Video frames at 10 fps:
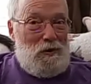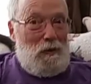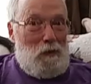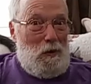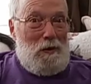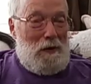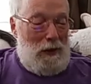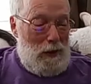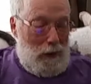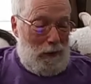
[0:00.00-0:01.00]
I'm sure he wouldn't
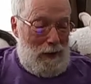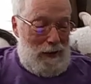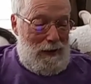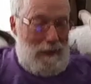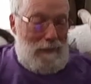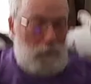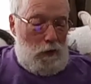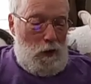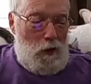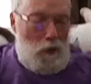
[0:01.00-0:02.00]
either.
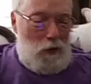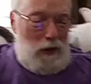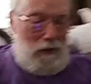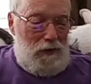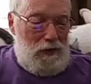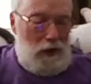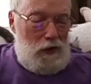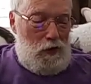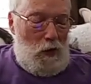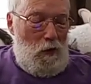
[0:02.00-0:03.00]
No, David
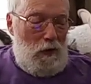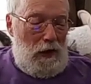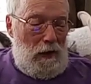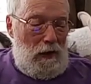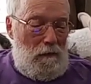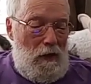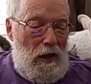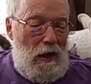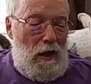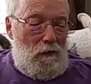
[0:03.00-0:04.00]
said, don't kill him,
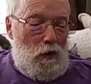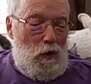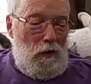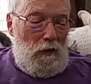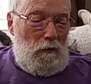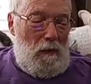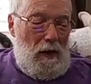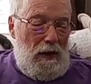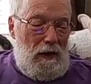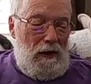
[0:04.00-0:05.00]
for who can
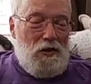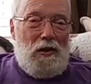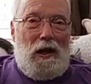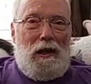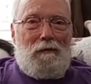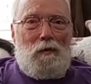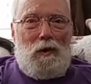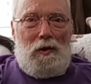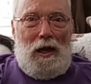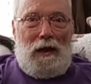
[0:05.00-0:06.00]
remain innocent after
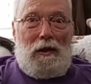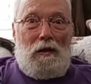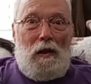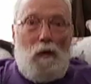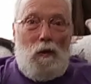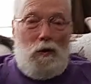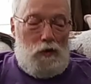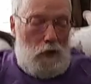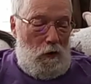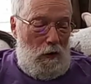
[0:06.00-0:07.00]
attacking the
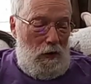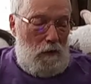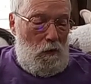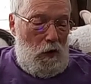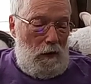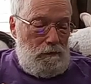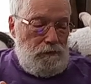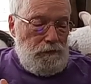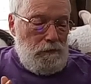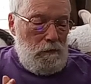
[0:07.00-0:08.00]
Lord's anointed
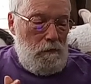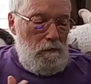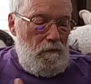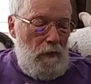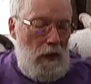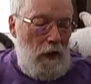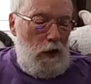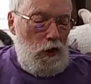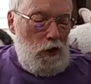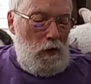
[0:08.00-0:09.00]
one?
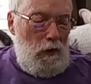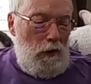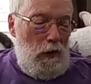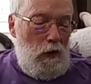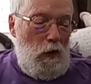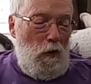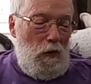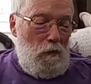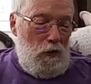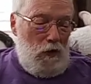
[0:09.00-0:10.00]
Surely the
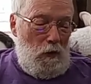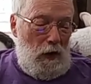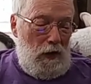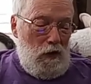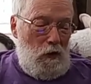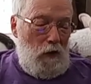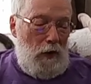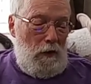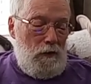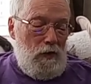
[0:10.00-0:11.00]
Lord will strike Saul
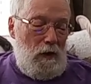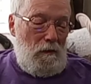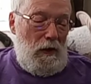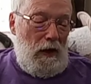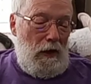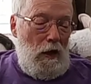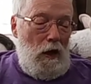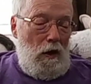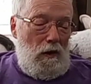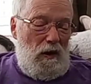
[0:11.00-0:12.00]
down some day,
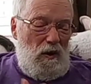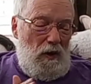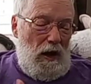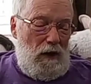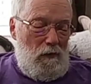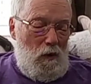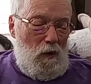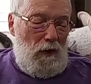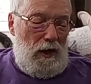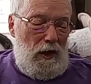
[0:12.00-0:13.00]
or he'll die of
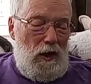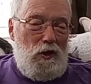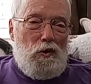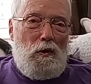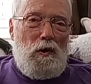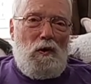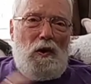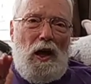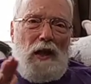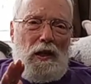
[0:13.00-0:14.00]
old age, or he'll
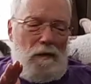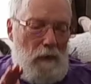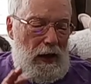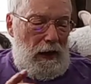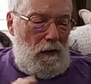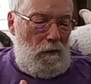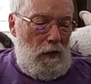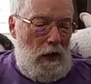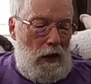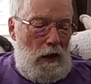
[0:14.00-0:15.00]
die in battle.